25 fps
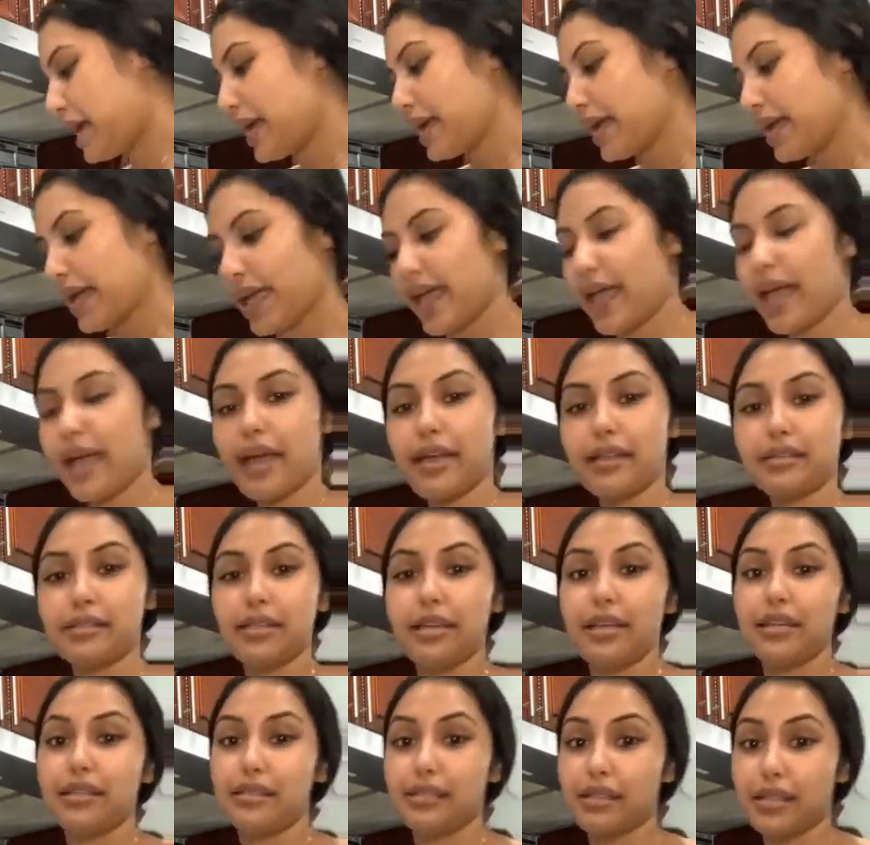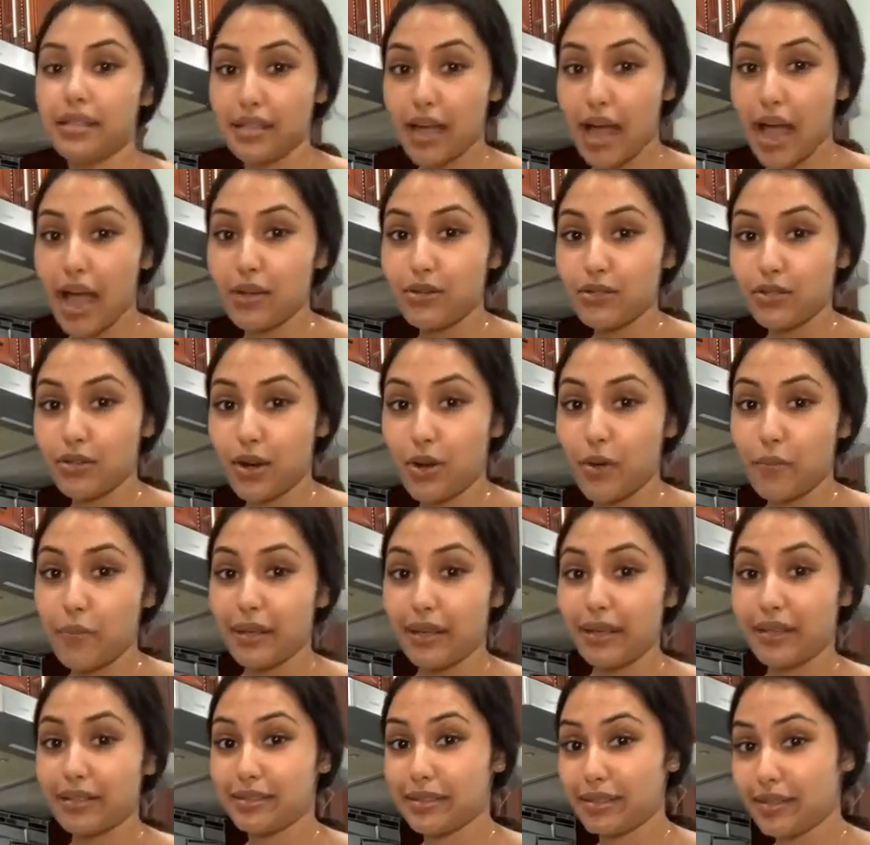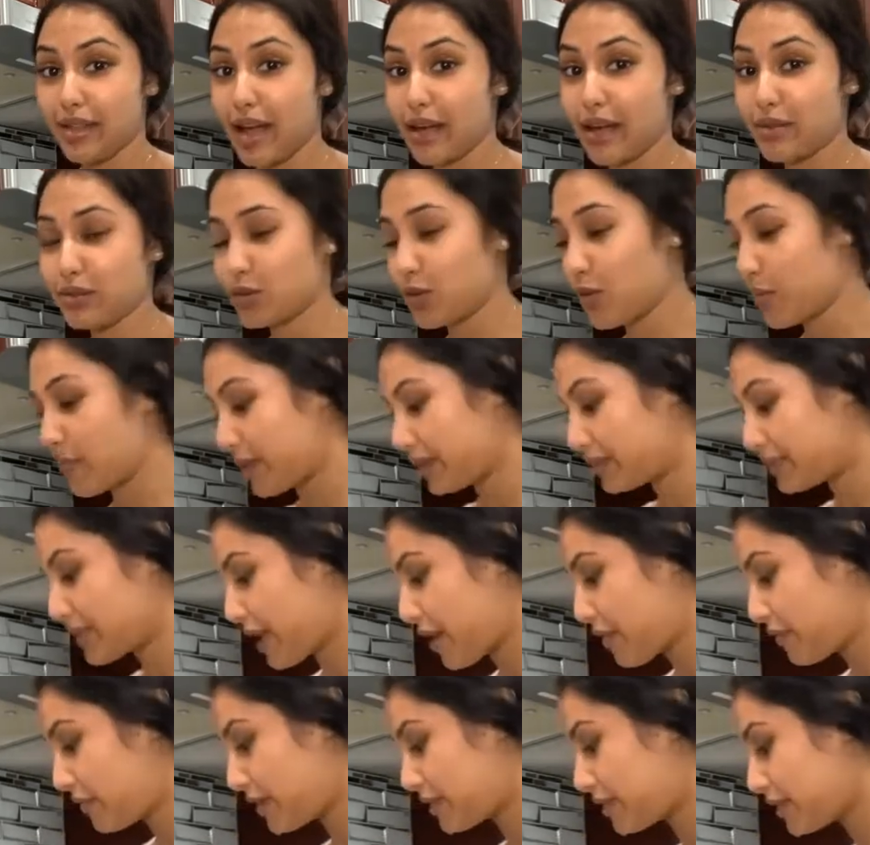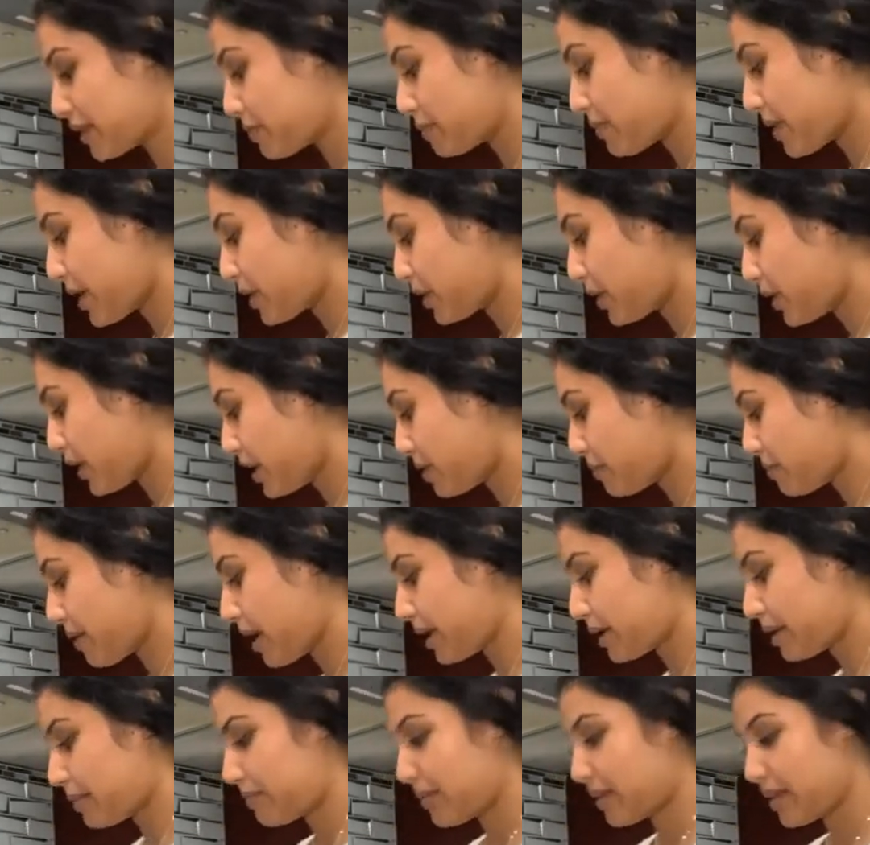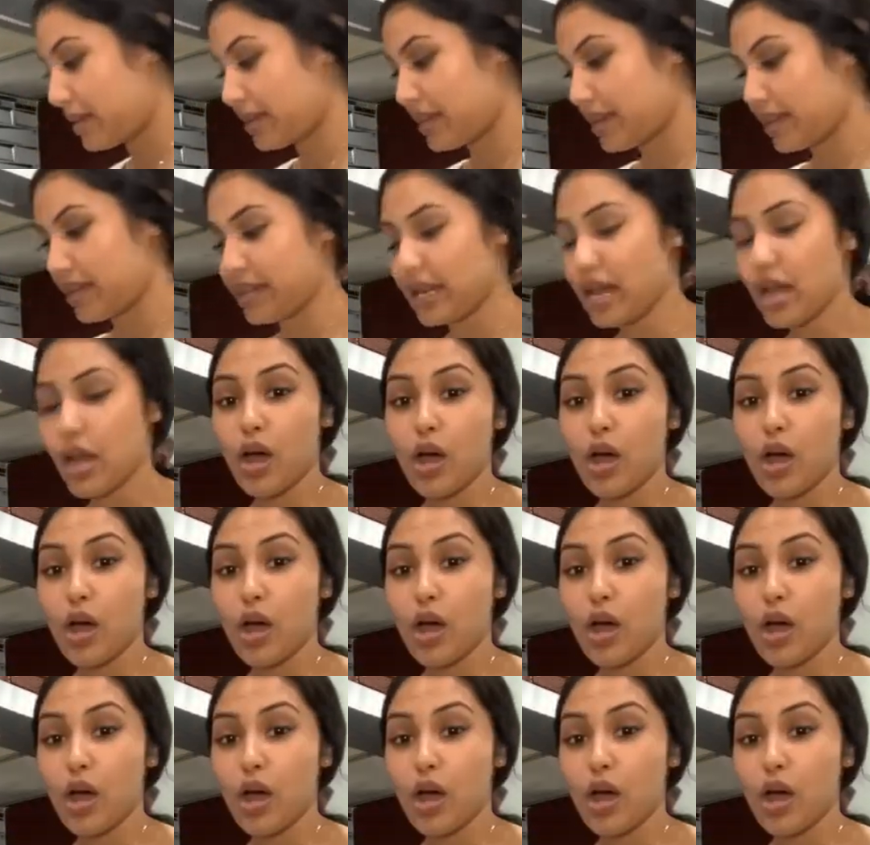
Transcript: And cilantro because cilantro makes everything better in my opinion.